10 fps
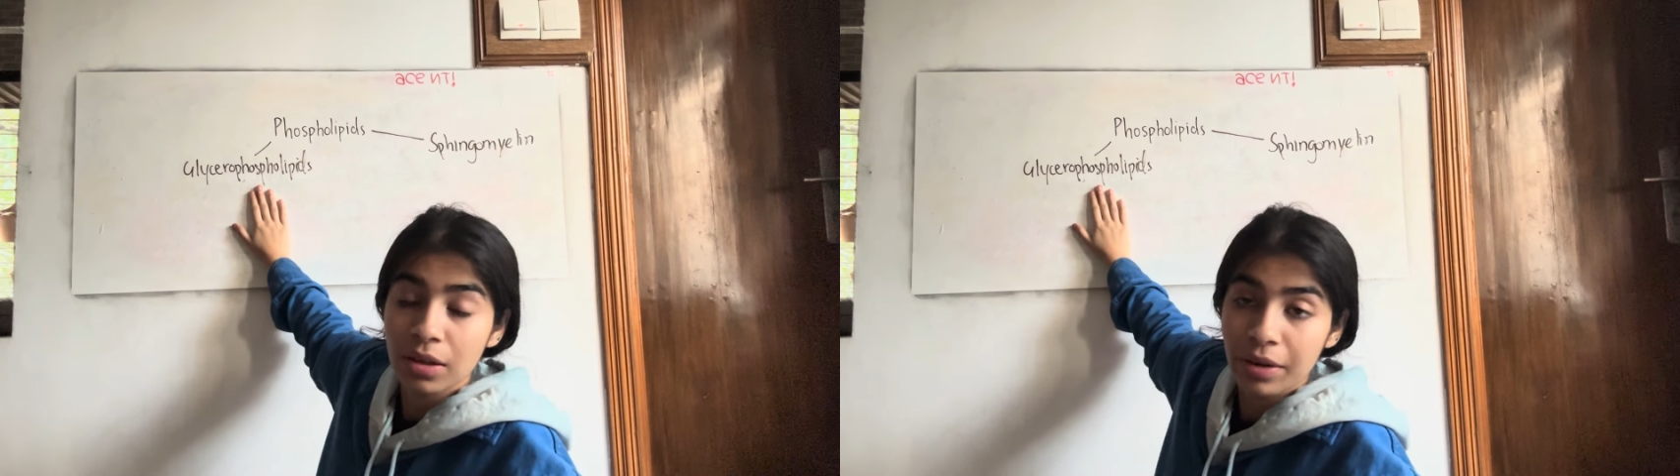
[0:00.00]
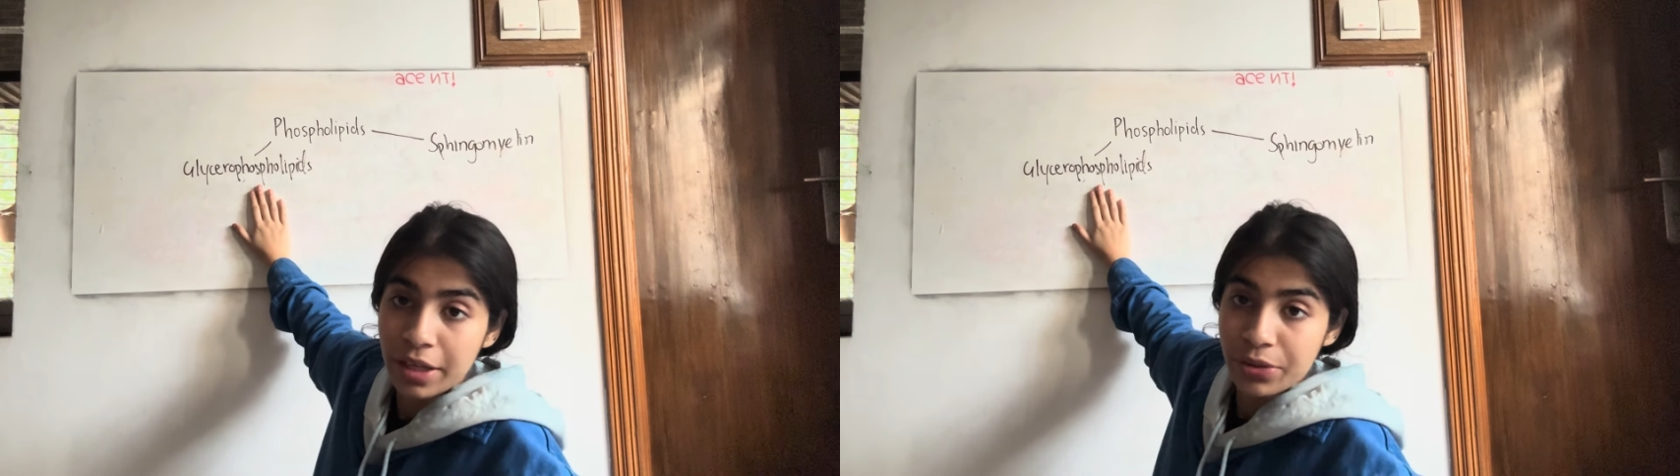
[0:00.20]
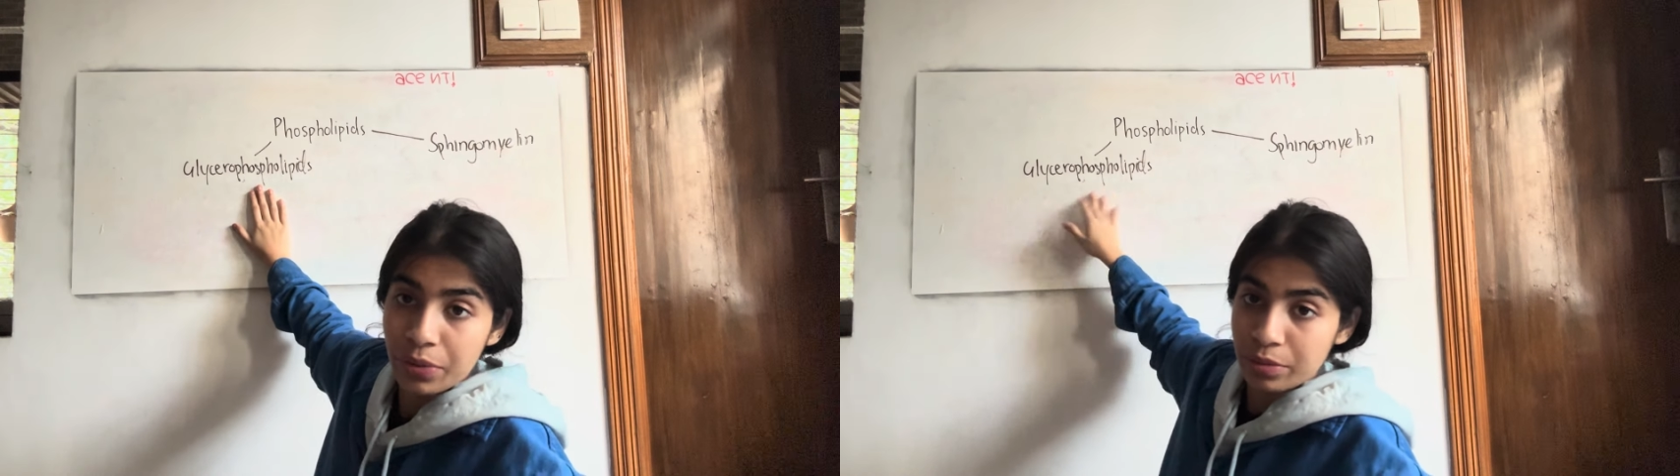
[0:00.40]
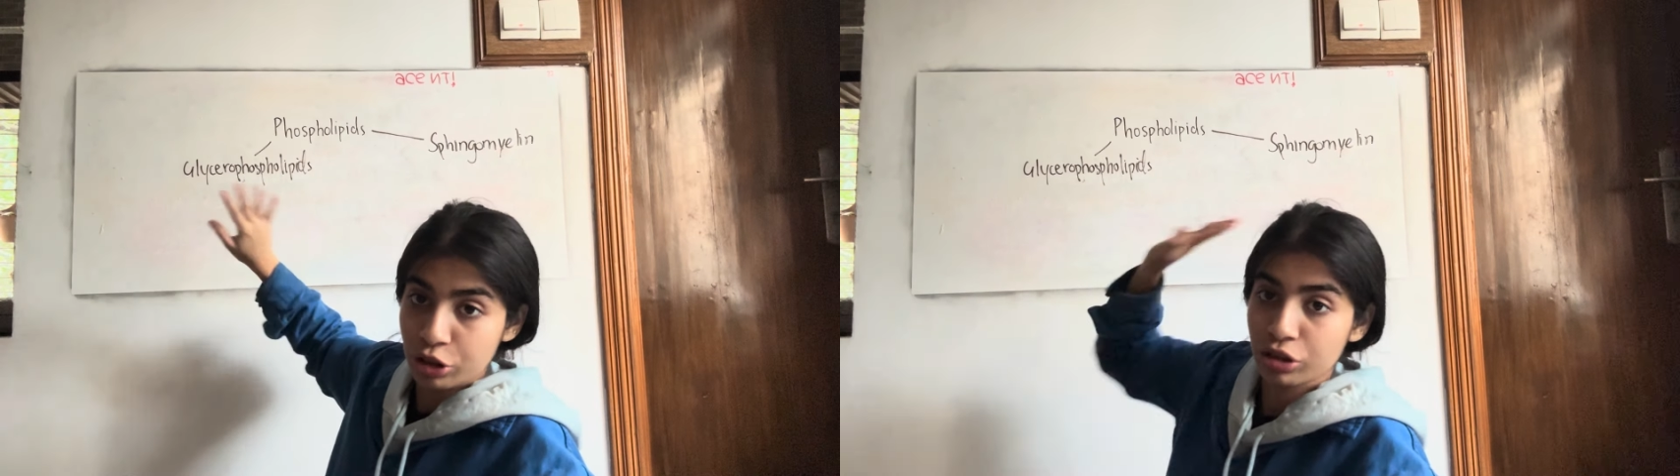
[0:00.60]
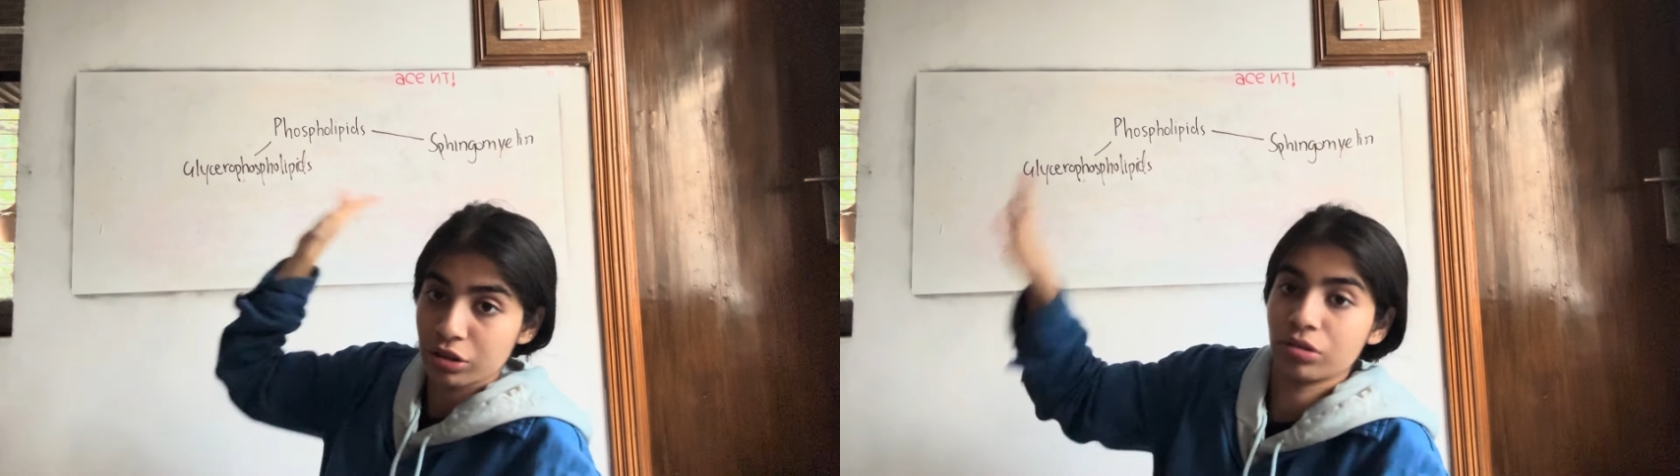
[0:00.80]
Okay, so
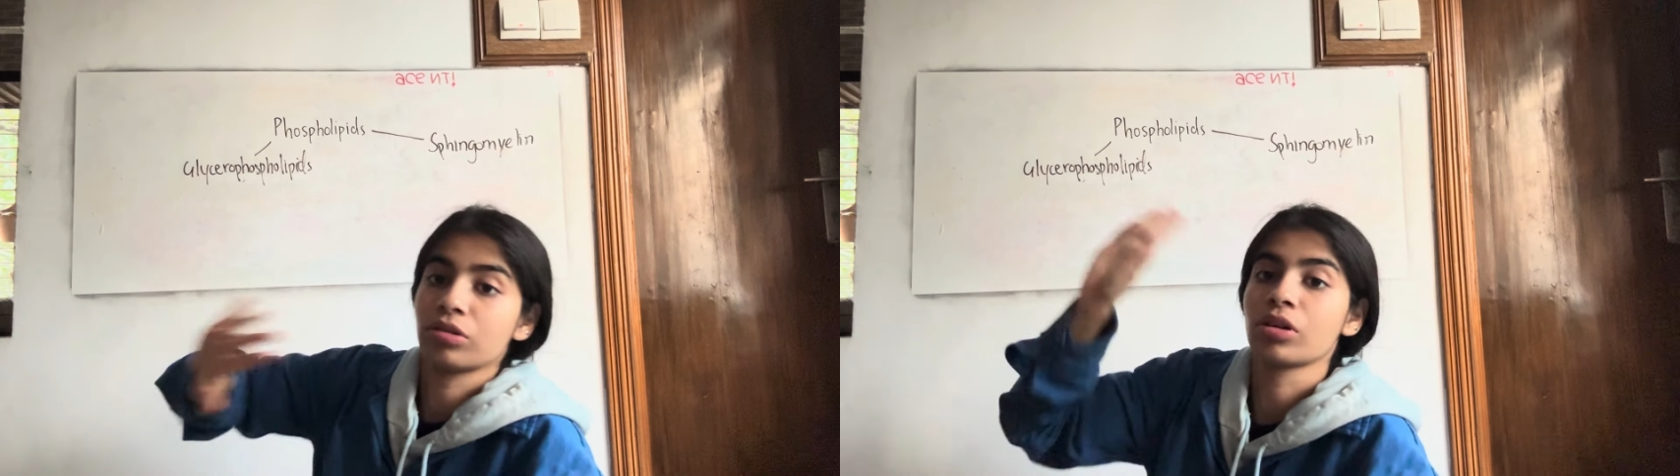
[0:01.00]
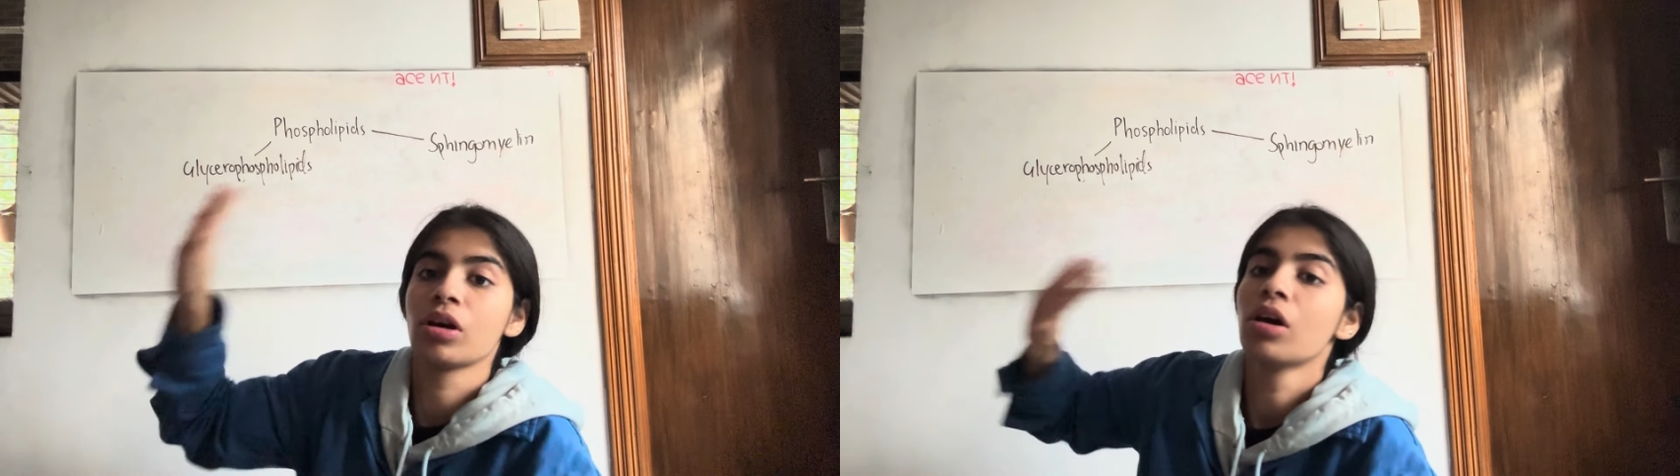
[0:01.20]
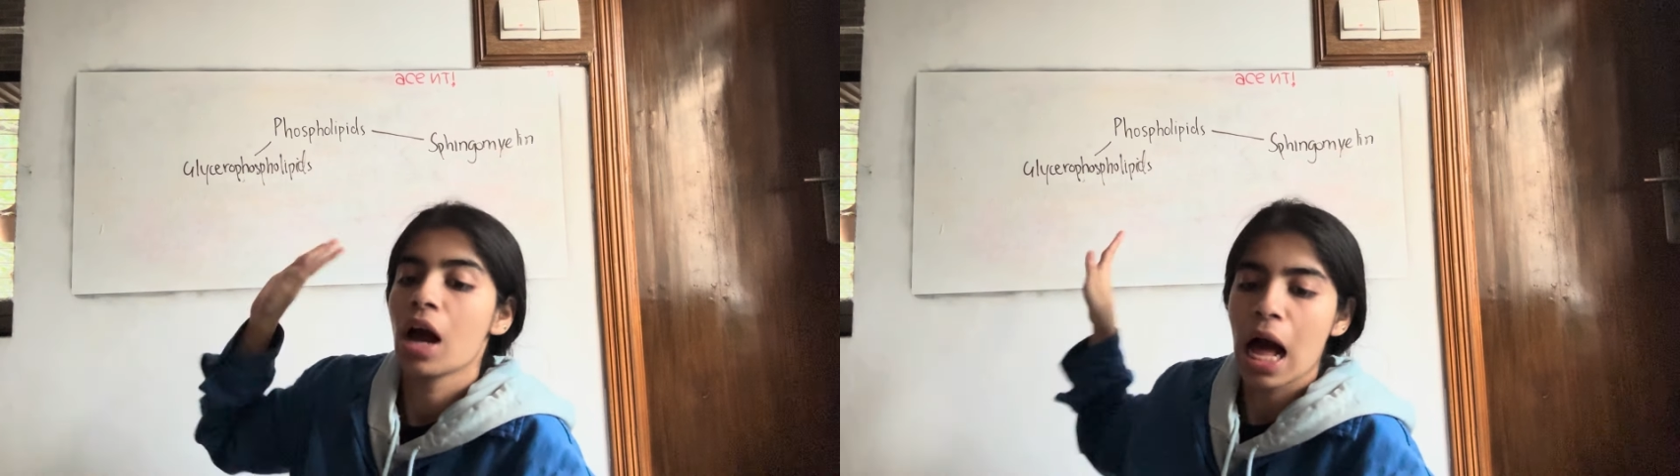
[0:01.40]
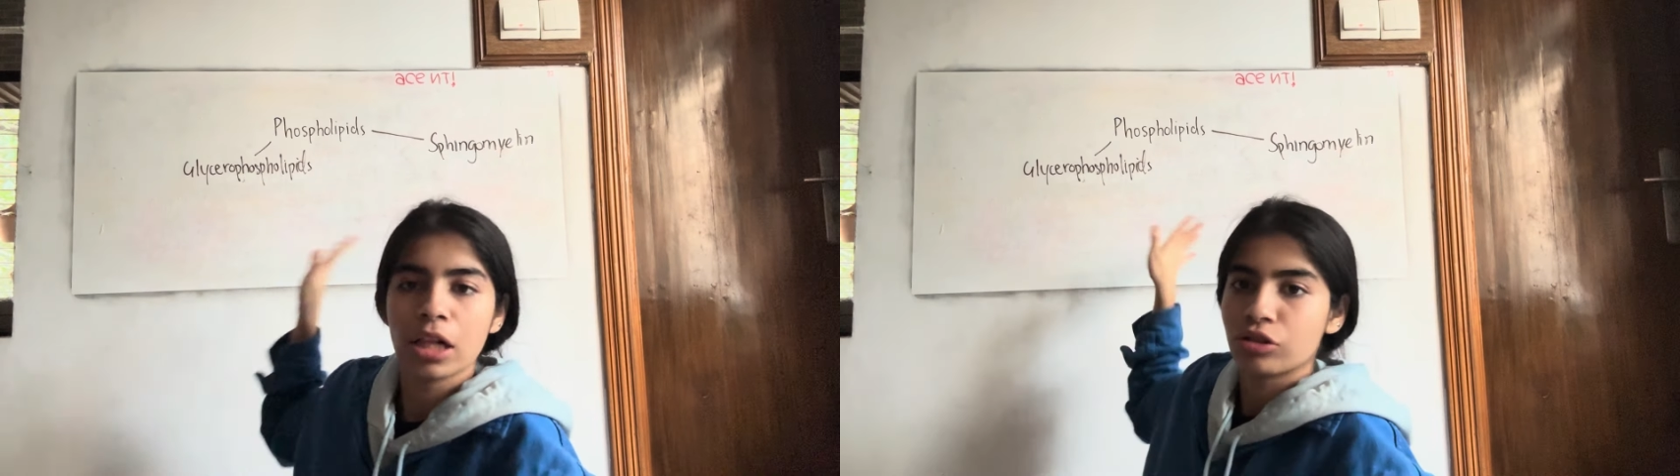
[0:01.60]
I'll